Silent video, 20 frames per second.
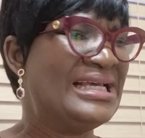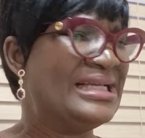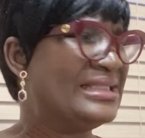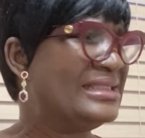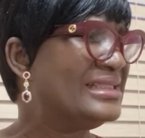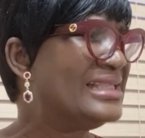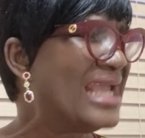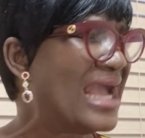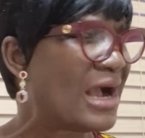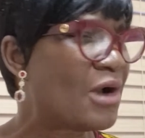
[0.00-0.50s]

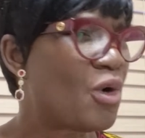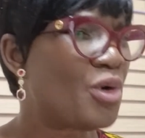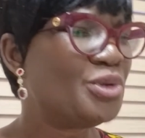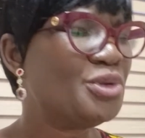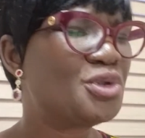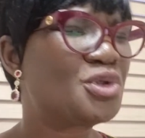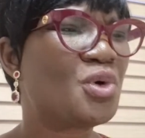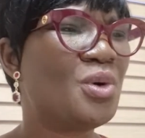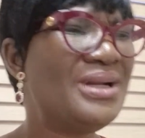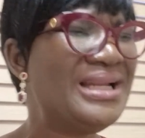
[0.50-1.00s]
They are
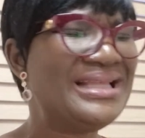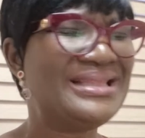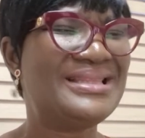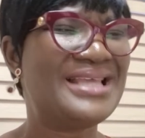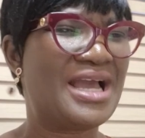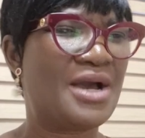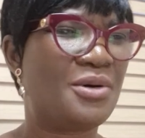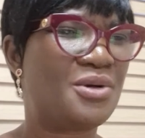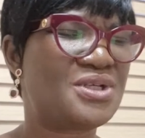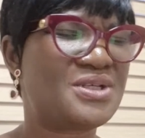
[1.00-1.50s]
controlling
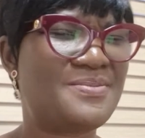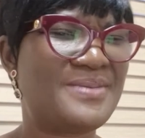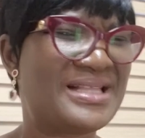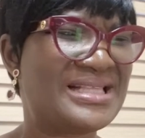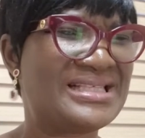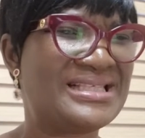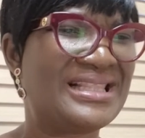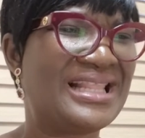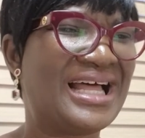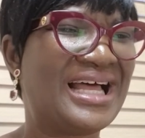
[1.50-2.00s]
their
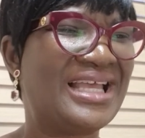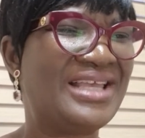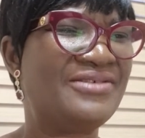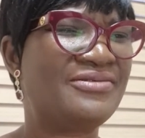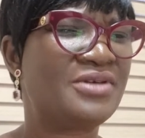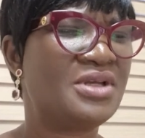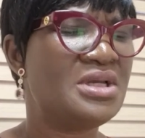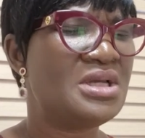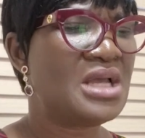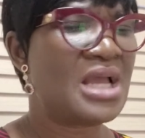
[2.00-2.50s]
husband's life,
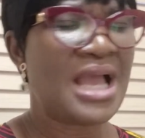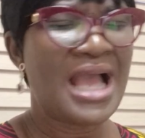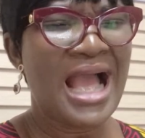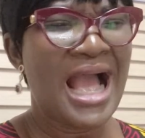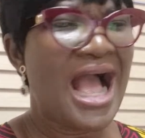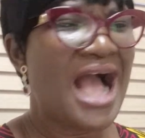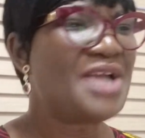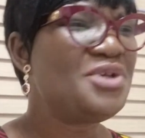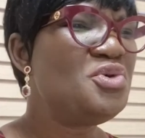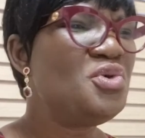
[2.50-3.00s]

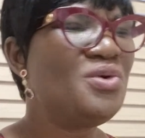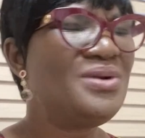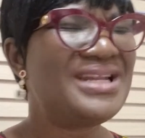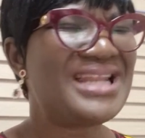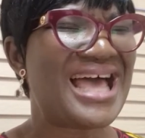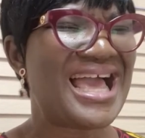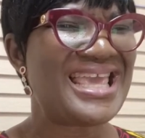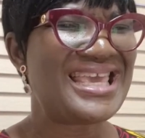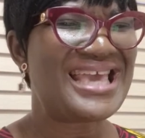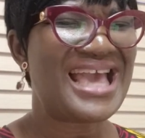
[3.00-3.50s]
and you
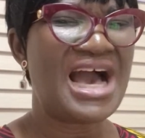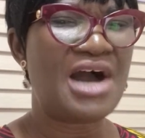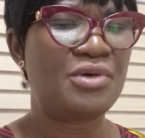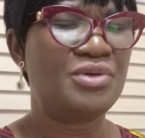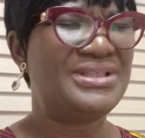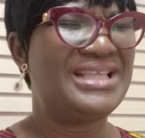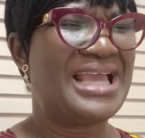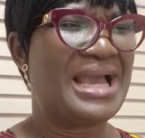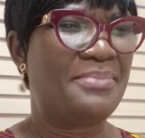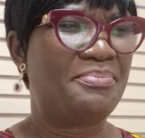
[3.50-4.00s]
like
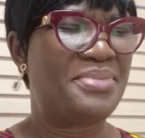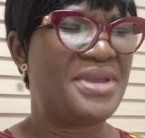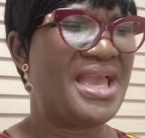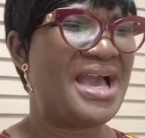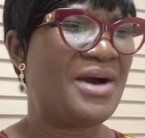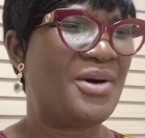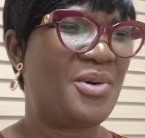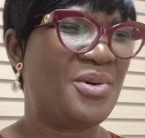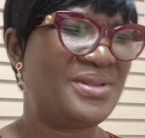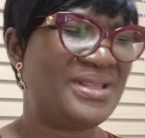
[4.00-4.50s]
how they
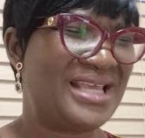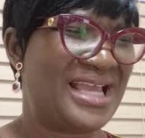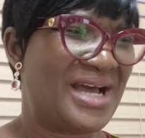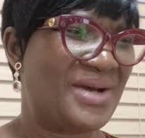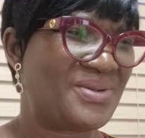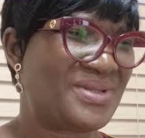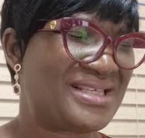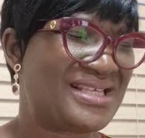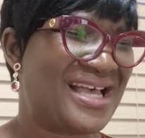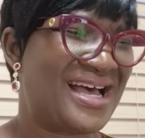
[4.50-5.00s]
appear on the
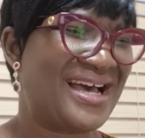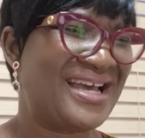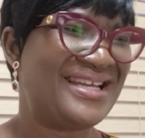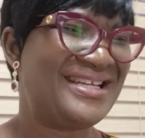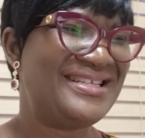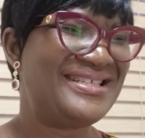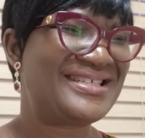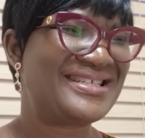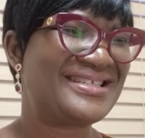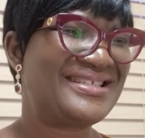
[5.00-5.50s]
outside.
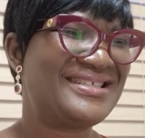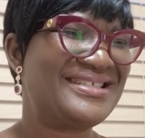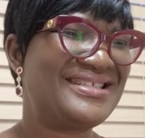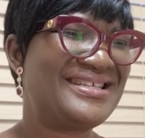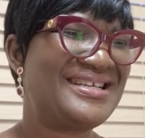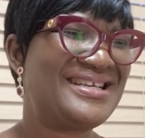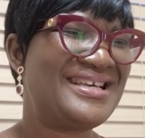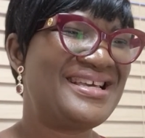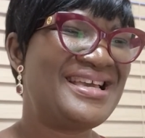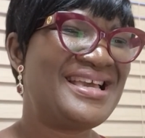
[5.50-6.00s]

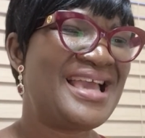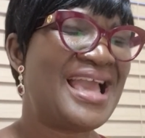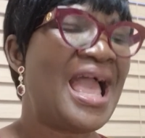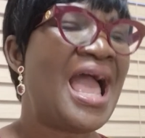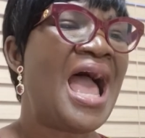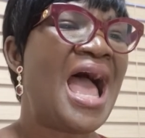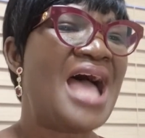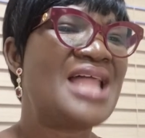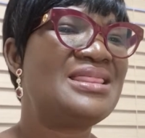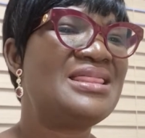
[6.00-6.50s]

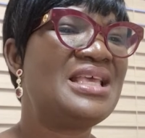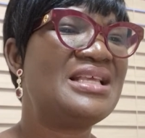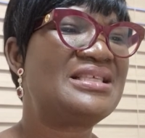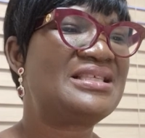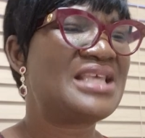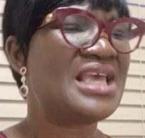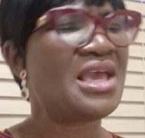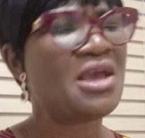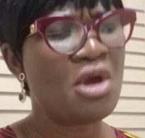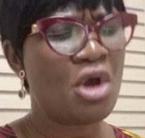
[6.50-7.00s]
And they
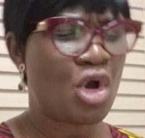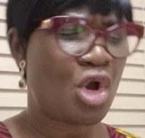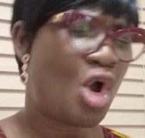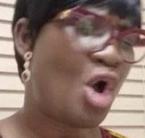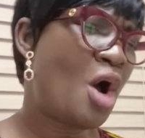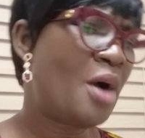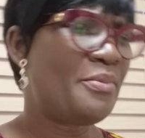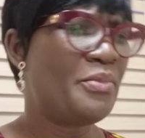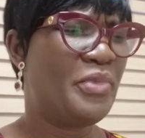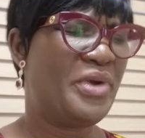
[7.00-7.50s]
say,
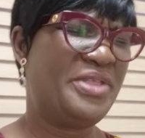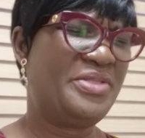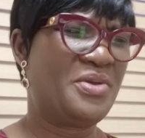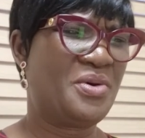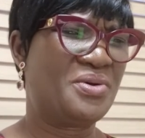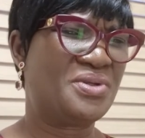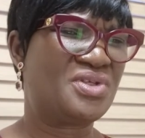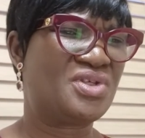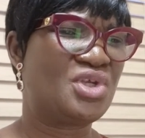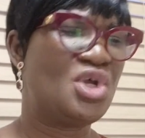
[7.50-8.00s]
Come with
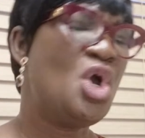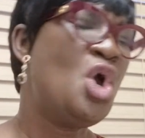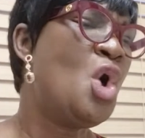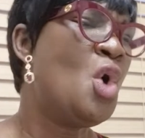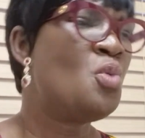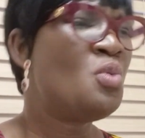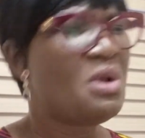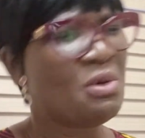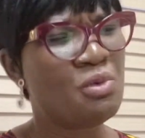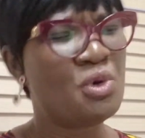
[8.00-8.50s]
us.
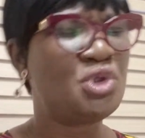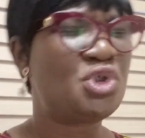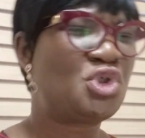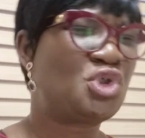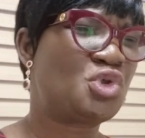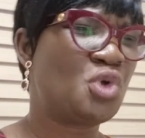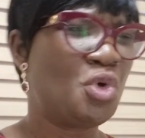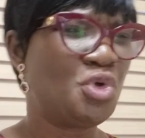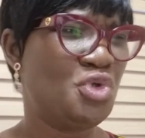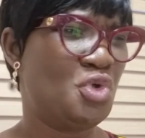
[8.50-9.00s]
We will
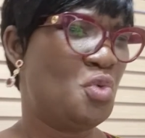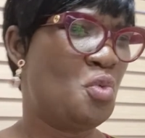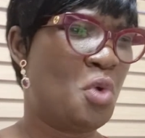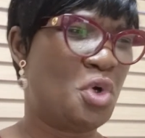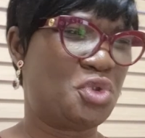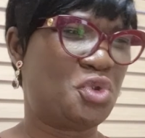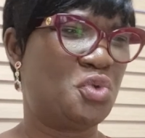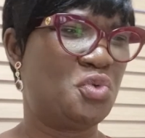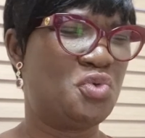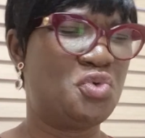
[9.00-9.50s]
show you
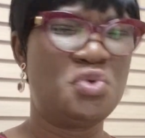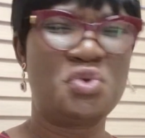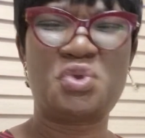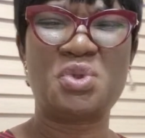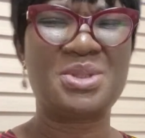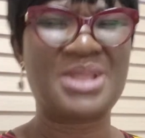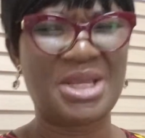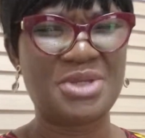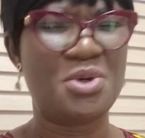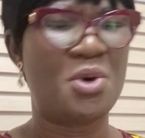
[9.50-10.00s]
what to do
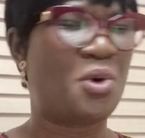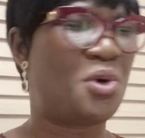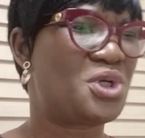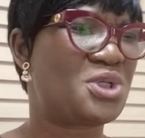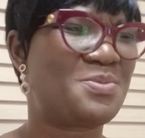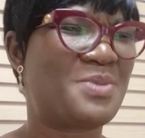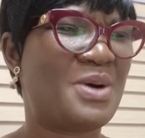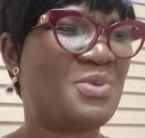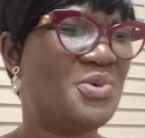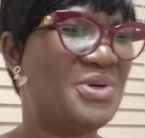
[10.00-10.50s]
so that your
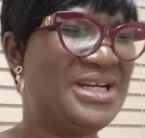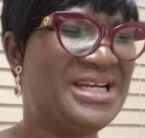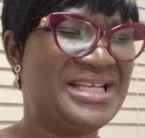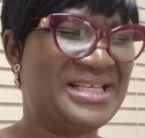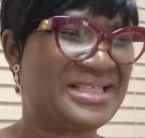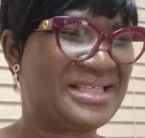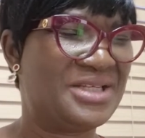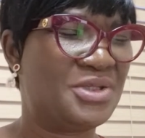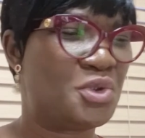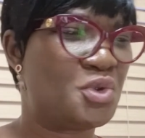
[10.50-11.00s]
husband will
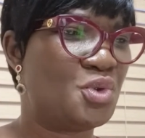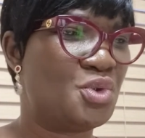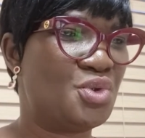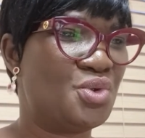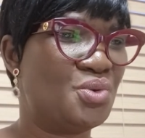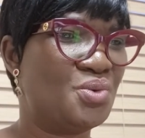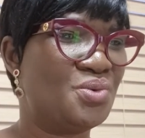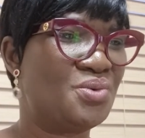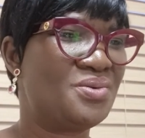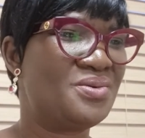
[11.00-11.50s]
listen to
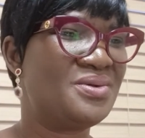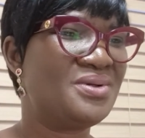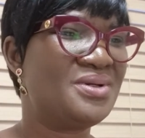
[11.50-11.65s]
you.